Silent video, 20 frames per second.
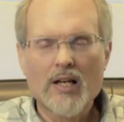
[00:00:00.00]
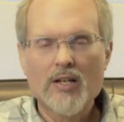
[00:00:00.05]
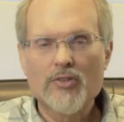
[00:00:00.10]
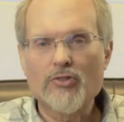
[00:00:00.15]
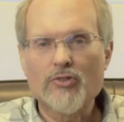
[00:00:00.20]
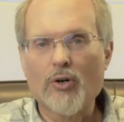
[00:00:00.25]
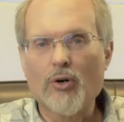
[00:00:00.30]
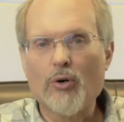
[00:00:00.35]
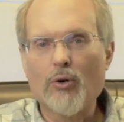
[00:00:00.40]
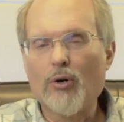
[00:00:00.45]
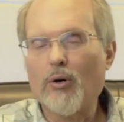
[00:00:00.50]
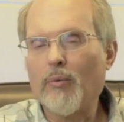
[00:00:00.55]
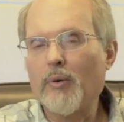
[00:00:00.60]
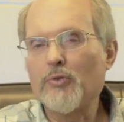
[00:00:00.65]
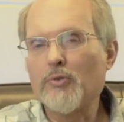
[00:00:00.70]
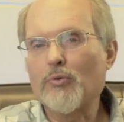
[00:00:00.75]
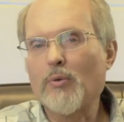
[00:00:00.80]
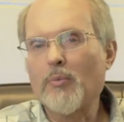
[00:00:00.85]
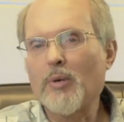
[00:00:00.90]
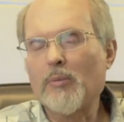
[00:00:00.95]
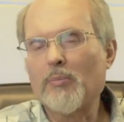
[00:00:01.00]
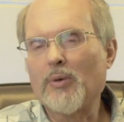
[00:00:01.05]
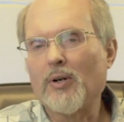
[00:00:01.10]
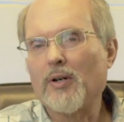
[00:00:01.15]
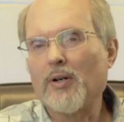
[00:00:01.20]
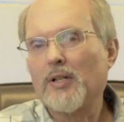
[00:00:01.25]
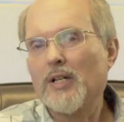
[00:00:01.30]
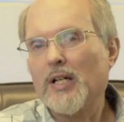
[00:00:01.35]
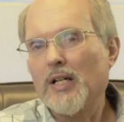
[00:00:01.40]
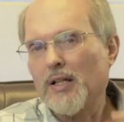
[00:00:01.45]
So always
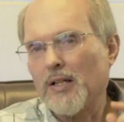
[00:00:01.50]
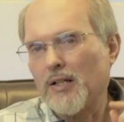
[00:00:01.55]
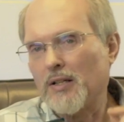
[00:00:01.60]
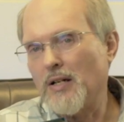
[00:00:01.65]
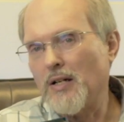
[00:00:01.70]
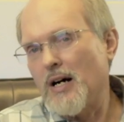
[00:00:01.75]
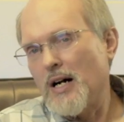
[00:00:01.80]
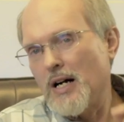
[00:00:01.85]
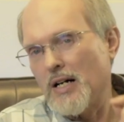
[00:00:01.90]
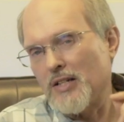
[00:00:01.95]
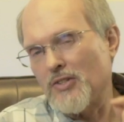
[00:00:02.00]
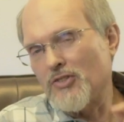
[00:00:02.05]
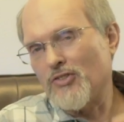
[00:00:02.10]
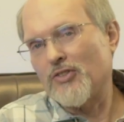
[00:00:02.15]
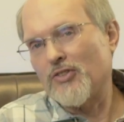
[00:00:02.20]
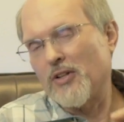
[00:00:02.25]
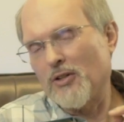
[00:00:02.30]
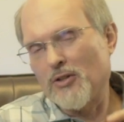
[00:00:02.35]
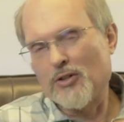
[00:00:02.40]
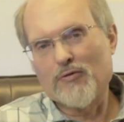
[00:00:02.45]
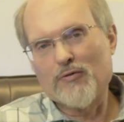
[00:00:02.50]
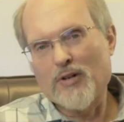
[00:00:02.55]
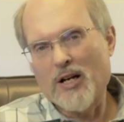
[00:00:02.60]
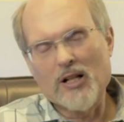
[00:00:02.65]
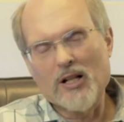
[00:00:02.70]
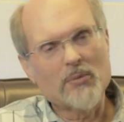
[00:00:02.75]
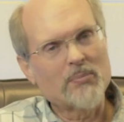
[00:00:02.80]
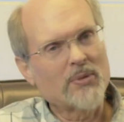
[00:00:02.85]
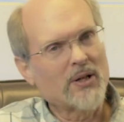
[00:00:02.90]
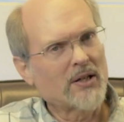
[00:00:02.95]
remember God is still
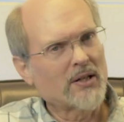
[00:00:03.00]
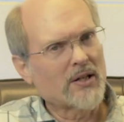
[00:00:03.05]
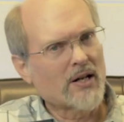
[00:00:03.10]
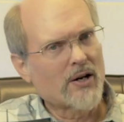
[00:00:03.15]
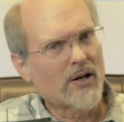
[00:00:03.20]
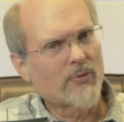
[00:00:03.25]
developing